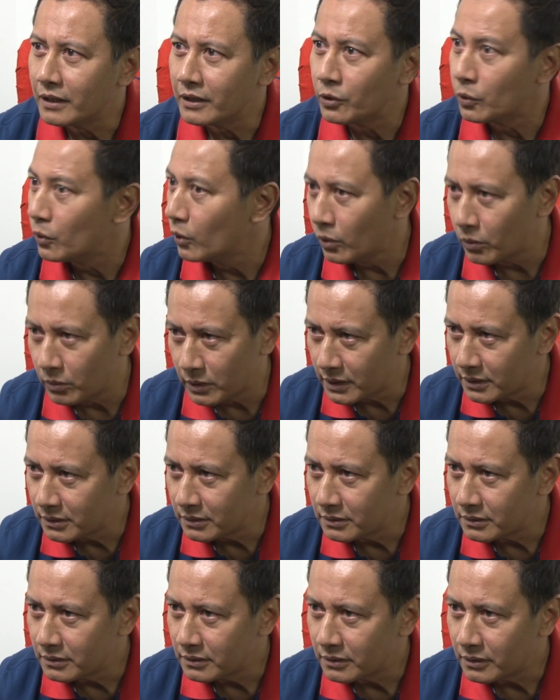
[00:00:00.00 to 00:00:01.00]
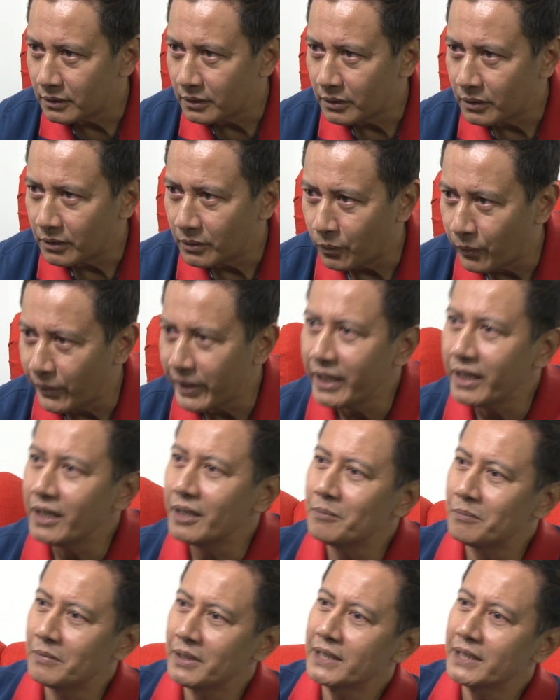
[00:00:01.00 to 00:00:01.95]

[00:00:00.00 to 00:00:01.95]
the whole world. We in